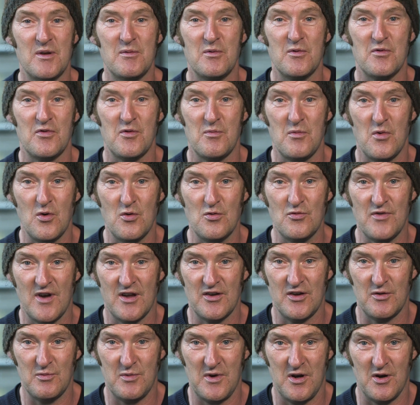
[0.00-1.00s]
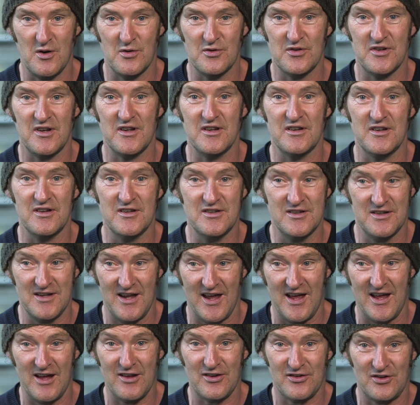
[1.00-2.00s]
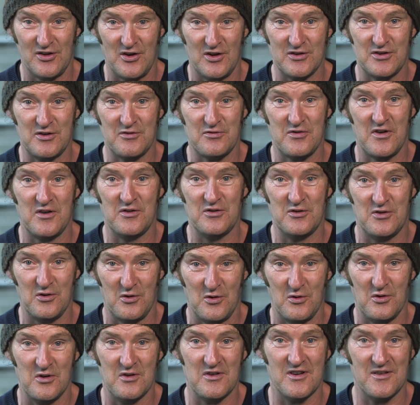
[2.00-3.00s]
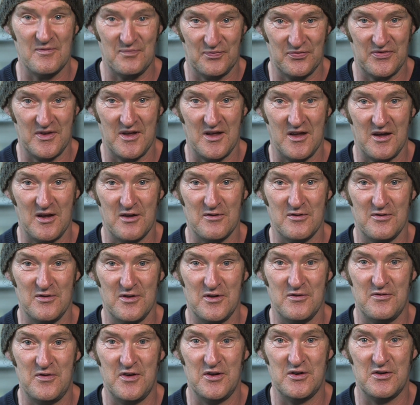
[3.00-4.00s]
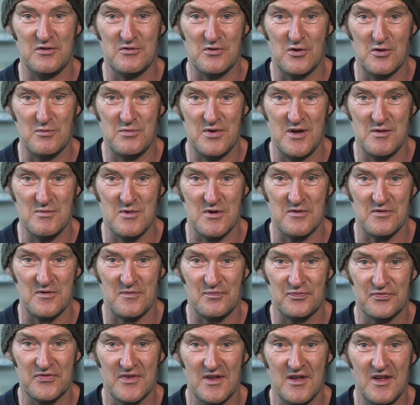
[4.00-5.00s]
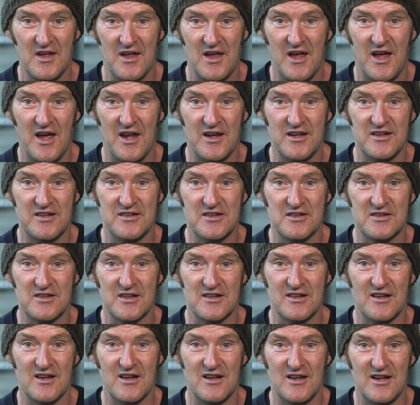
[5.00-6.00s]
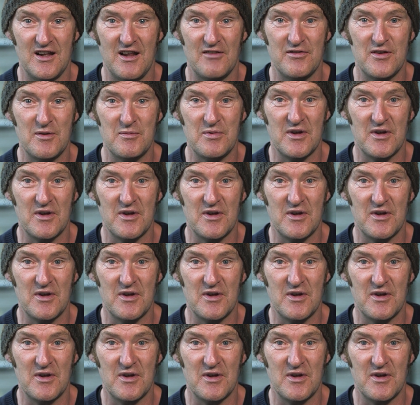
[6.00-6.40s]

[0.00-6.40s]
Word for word: people from all around the world outside the front door of the Theatre Royal Plymouth. And it's just a, a lovely